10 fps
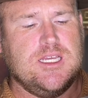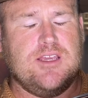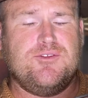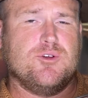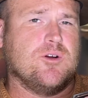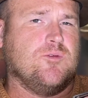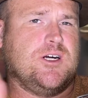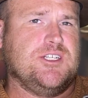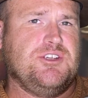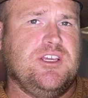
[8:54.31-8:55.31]
If you are
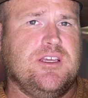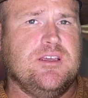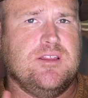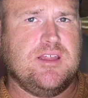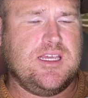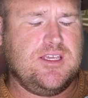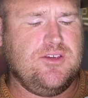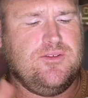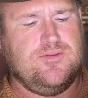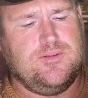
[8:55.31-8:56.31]
watching, thank
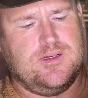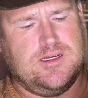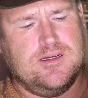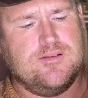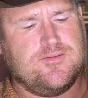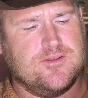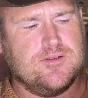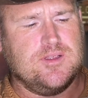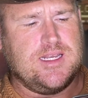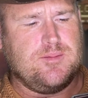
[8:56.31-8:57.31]
you for
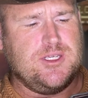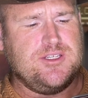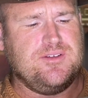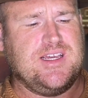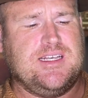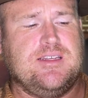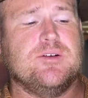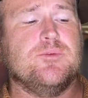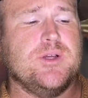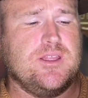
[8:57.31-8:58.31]
letting me do that
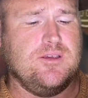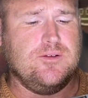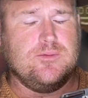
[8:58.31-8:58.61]
deal with you.